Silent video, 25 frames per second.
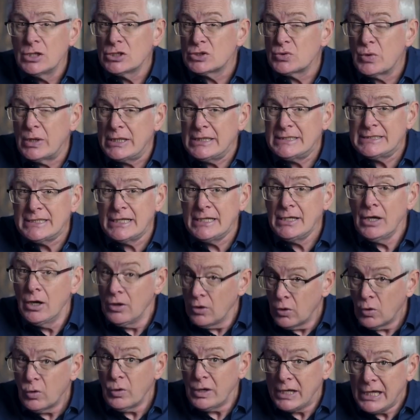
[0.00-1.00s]
20
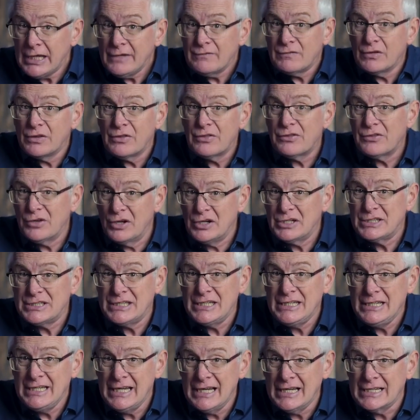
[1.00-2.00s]
or even
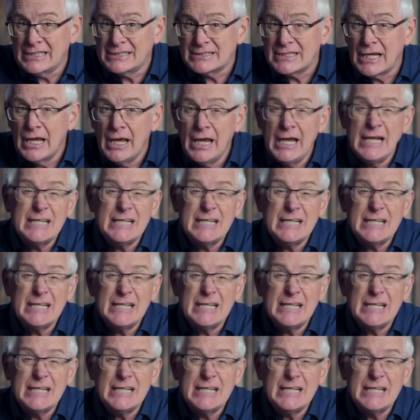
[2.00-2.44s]
30 years,